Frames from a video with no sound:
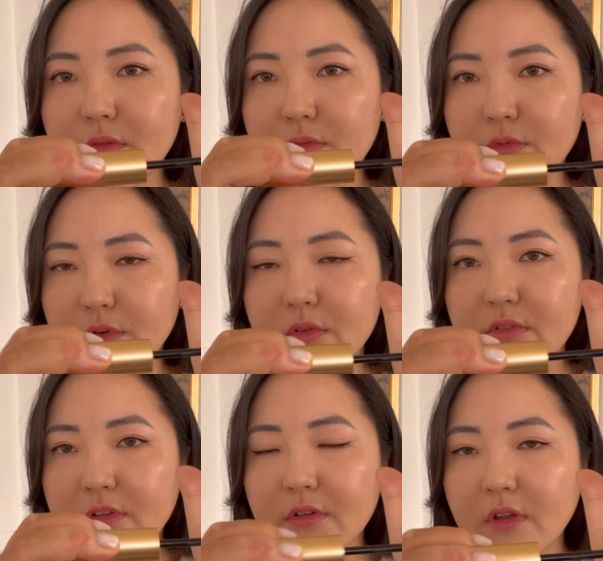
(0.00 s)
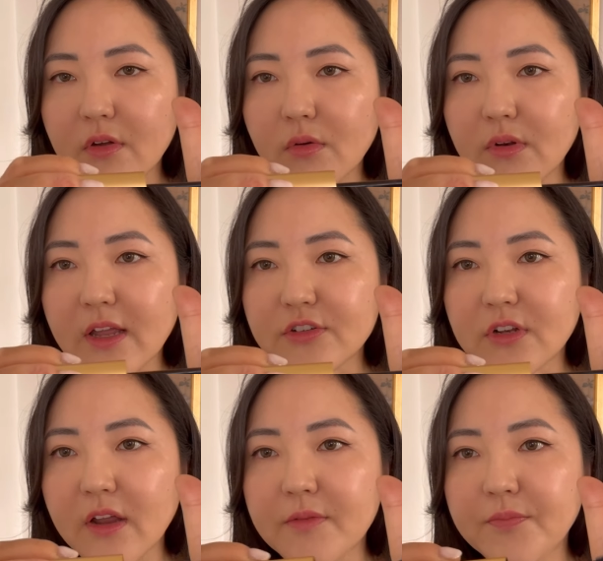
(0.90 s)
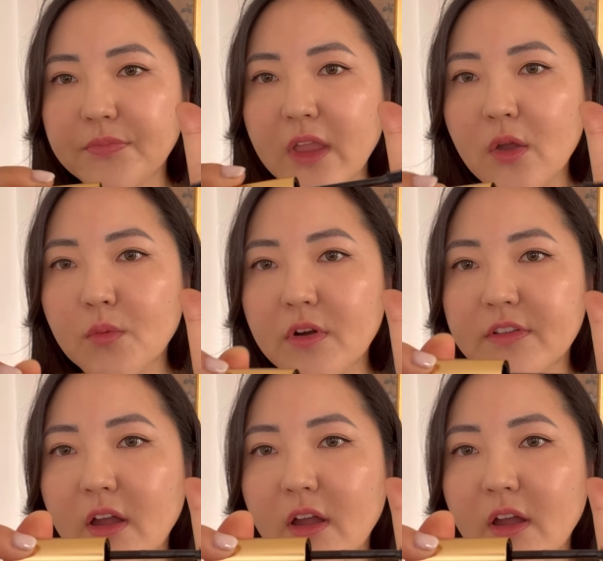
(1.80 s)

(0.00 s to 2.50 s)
root or lash line, whereas